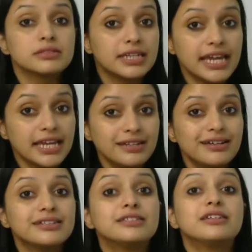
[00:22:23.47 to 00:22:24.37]
gain
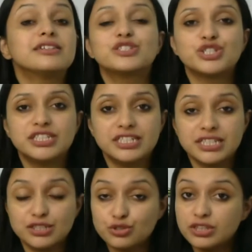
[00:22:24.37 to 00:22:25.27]

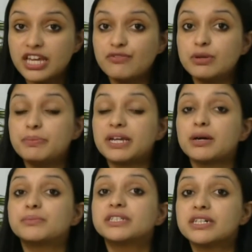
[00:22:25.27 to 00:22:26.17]
turgidity, so they will
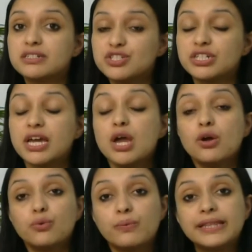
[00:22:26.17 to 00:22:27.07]
become turgid.
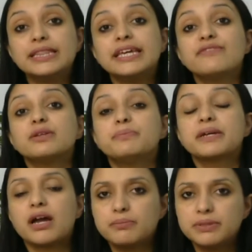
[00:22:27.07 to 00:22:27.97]
When they will
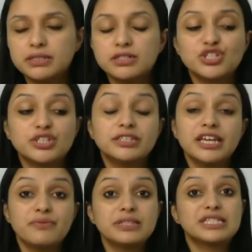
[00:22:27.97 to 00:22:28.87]
become turgid,
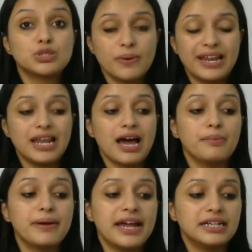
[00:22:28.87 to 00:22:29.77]
they will swell
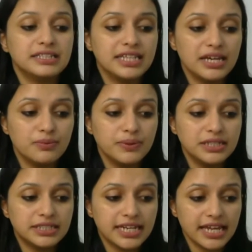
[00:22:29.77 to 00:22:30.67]
up and they will
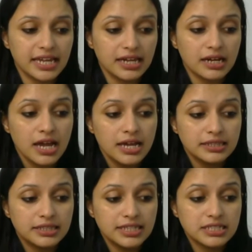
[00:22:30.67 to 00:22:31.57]
take
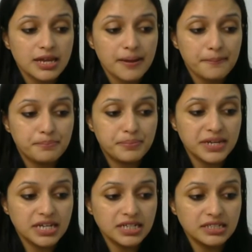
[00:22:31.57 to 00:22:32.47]
this
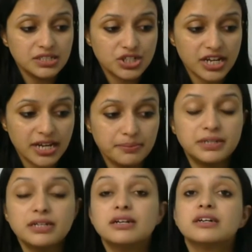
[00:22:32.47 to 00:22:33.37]
bean shaped
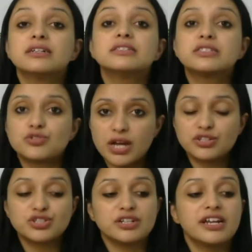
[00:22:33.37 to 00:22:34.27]

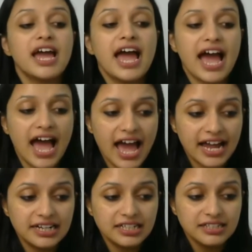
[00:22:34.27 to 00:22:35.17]
structure,
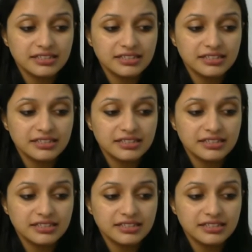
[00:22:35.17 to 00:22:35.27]
and